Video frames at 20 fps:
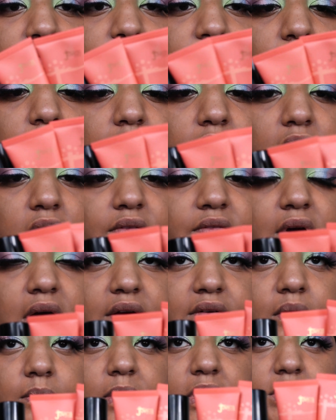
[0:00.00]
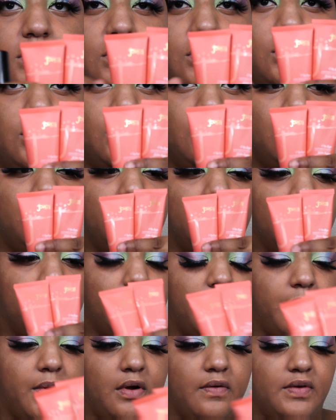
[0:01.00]
435. I mix the two to get
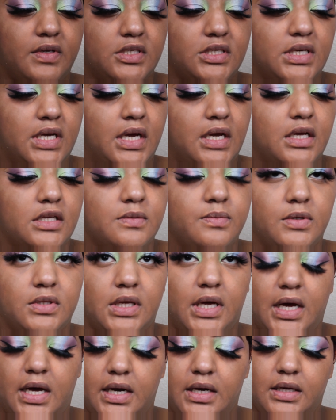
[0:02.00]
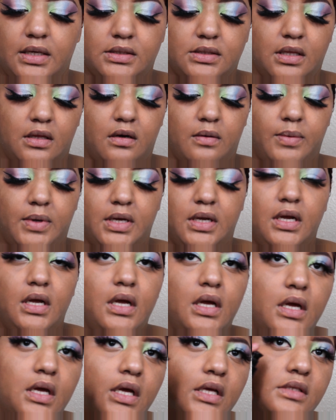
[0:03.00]
my perfect shade, because Portocana is a little bit,
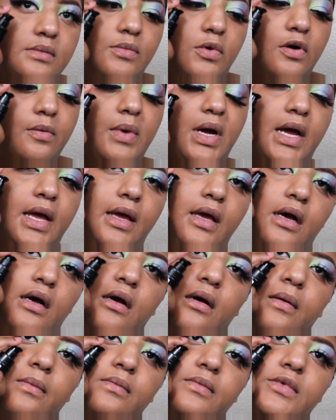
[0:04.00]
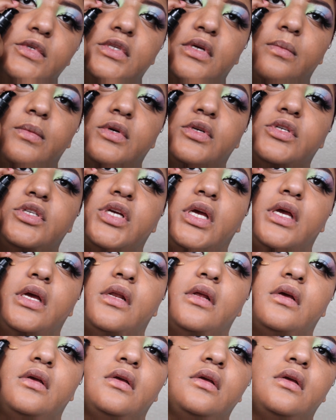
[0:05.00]
it's more my summer shade.